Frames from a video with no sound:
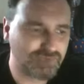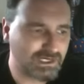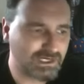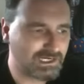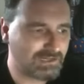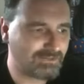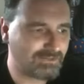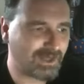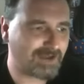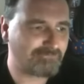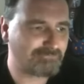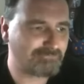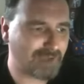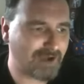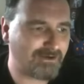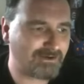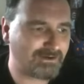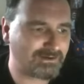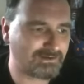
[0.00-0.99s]
really that
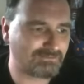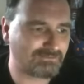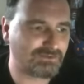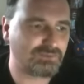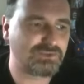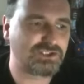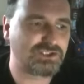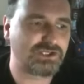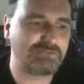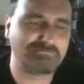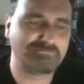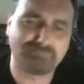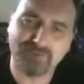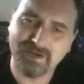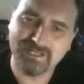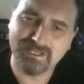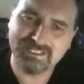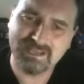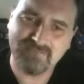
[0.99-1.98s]
imperative that we should
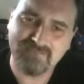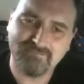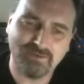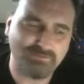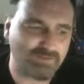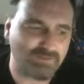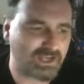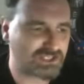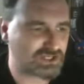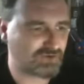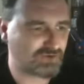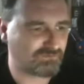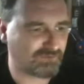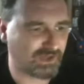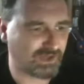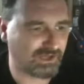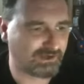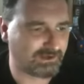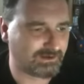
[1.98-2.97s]
embrace every fashion
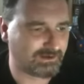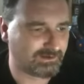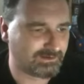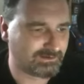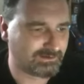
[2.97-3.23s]
fad?